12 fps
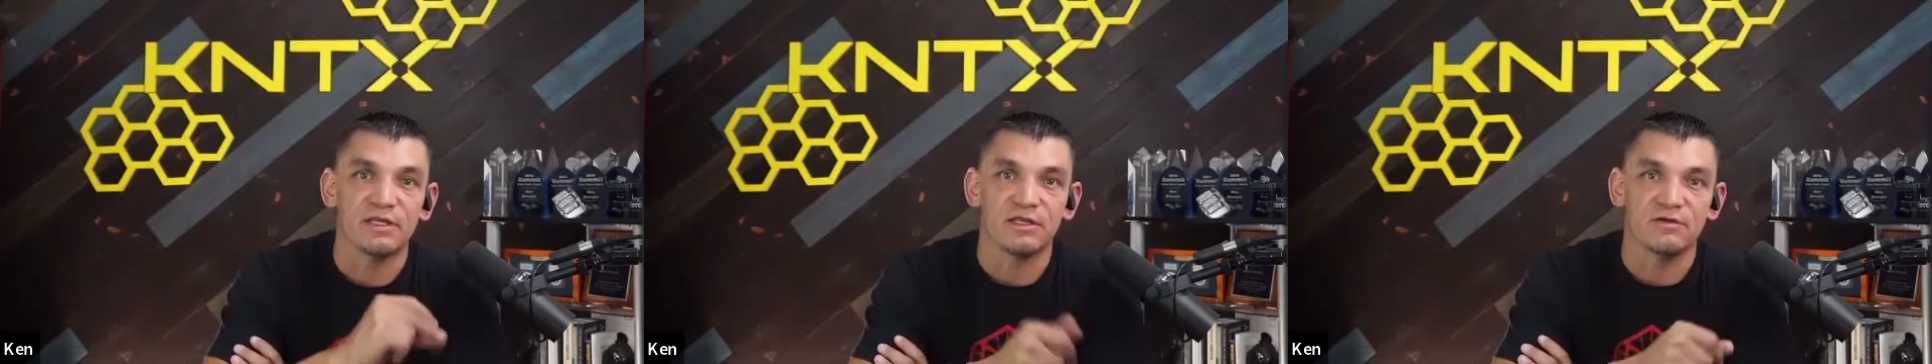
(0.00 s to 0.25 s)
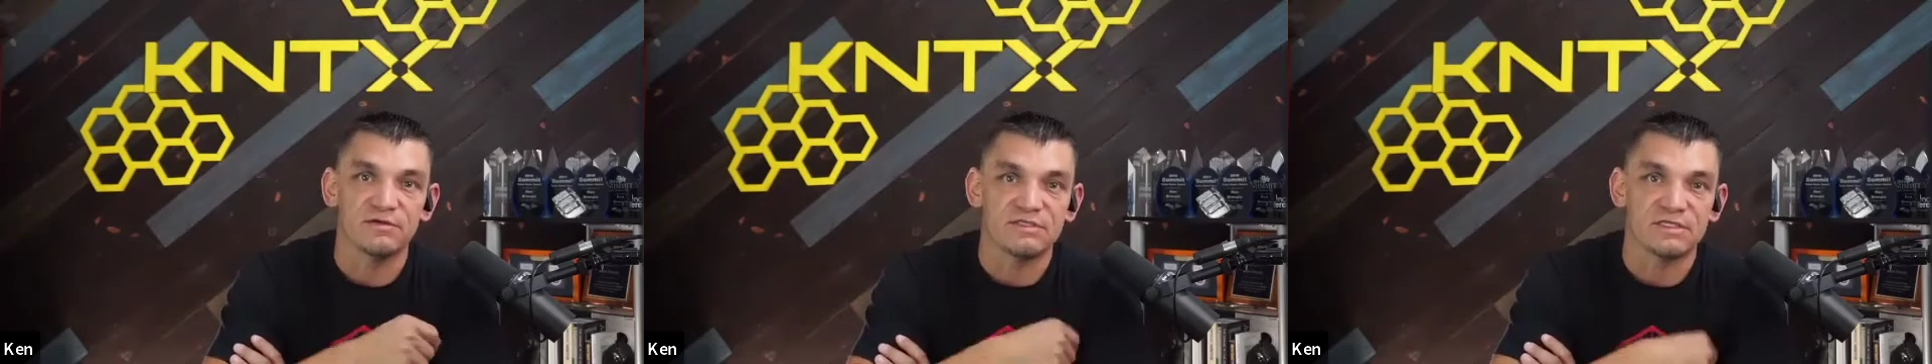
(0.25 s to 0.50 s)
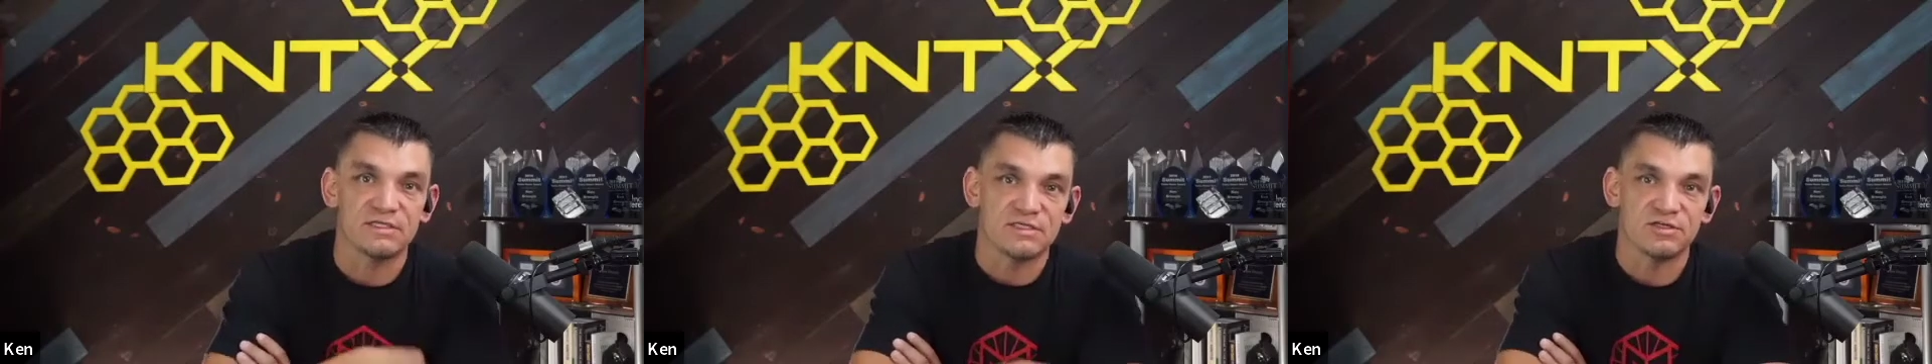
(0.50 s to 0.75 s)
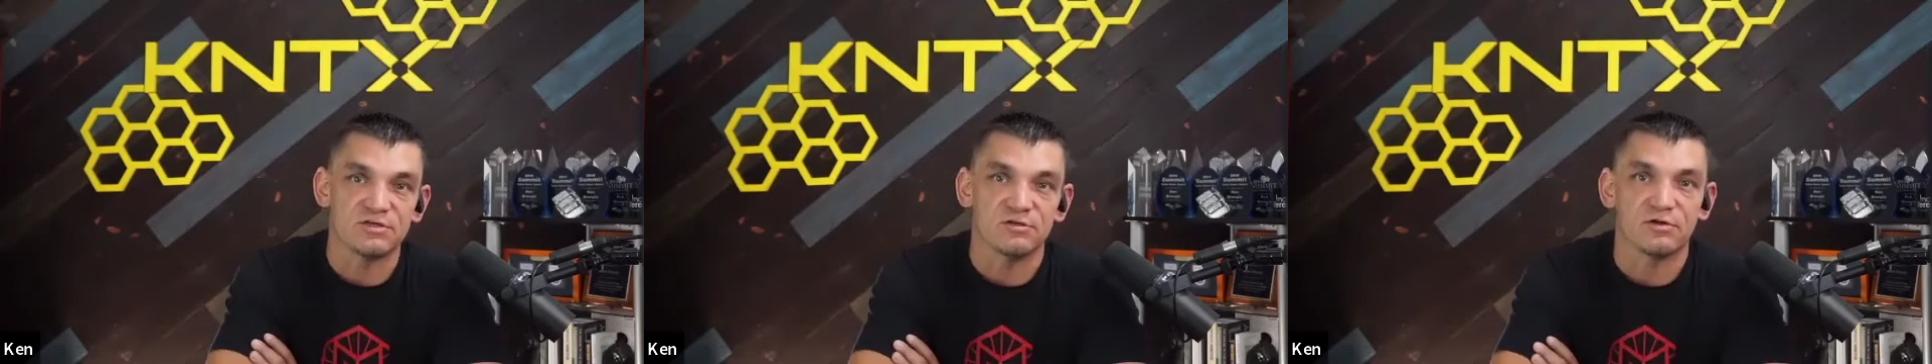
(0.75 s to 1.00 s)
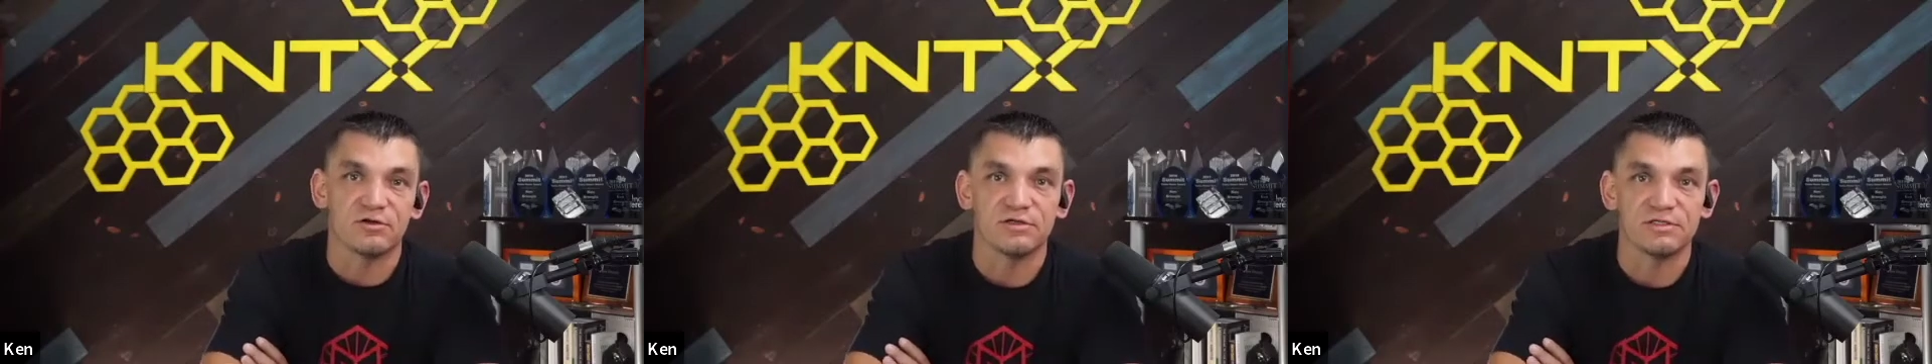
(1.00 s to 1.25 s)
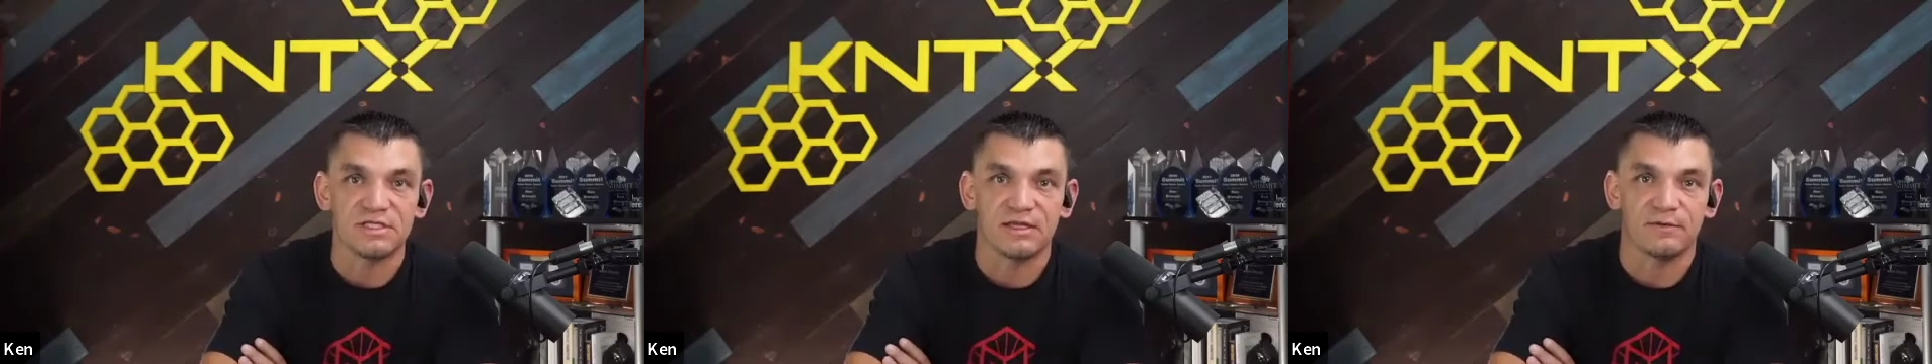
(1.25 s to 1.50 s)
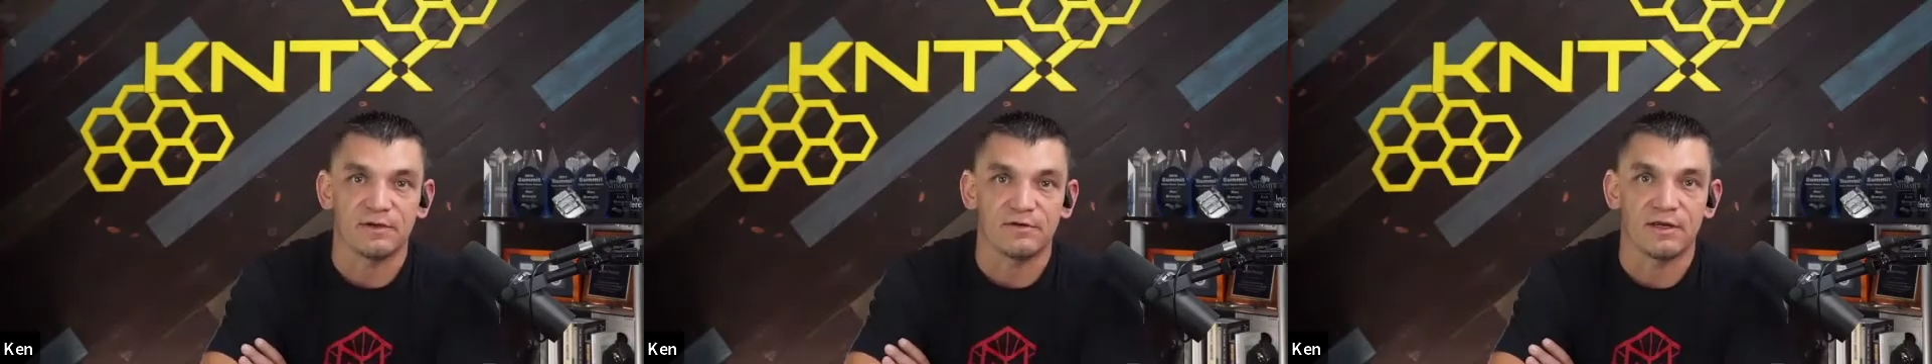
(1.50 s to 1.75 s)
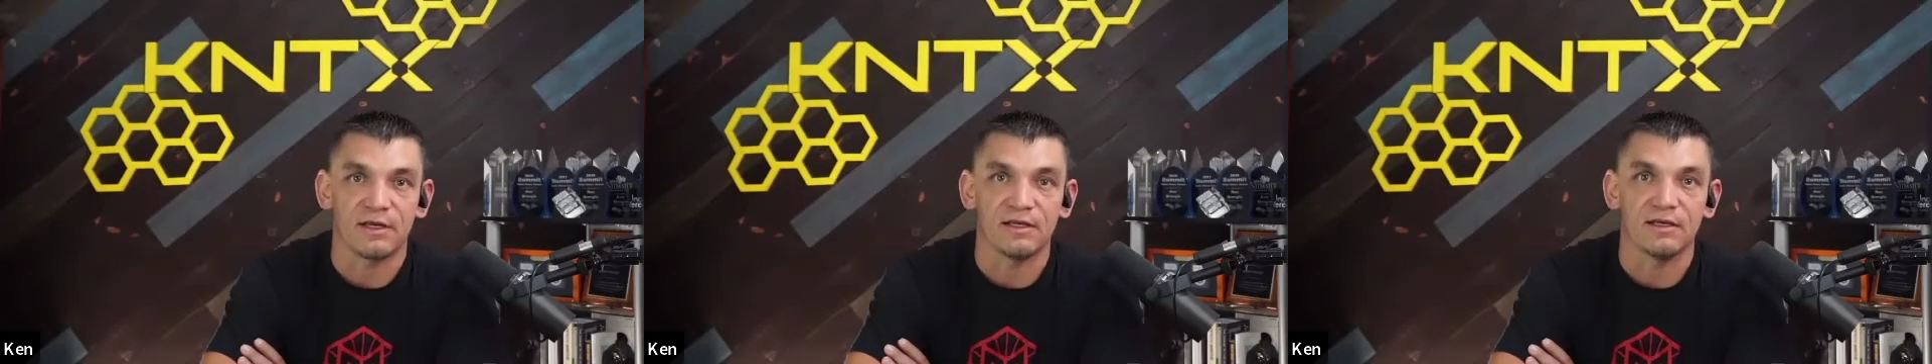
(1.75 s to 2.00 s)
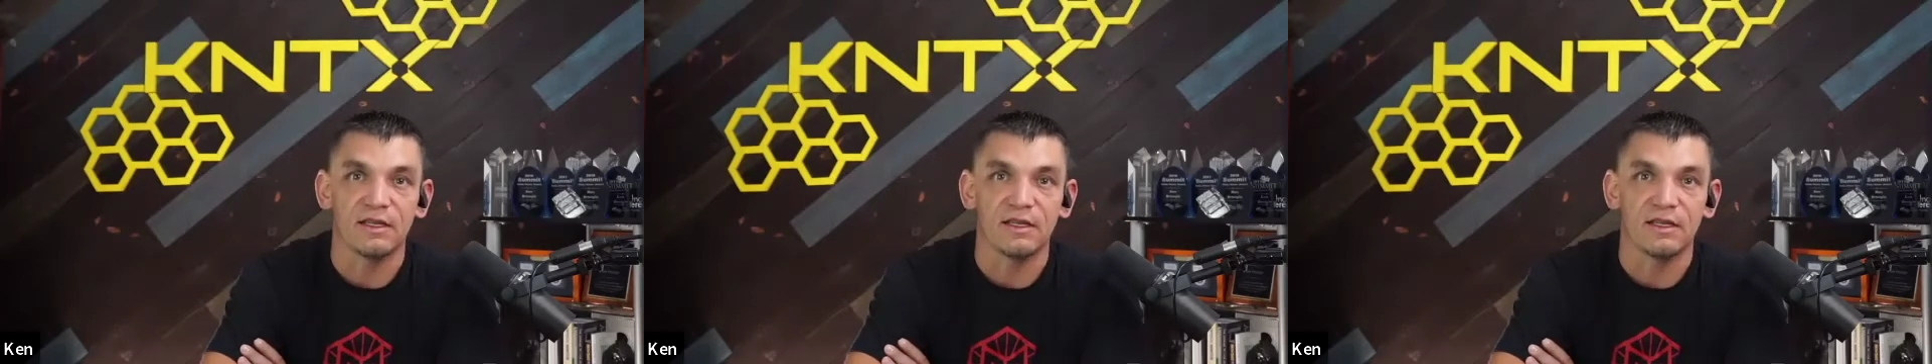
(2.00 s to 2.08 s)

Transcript: to use this digital currency that we created.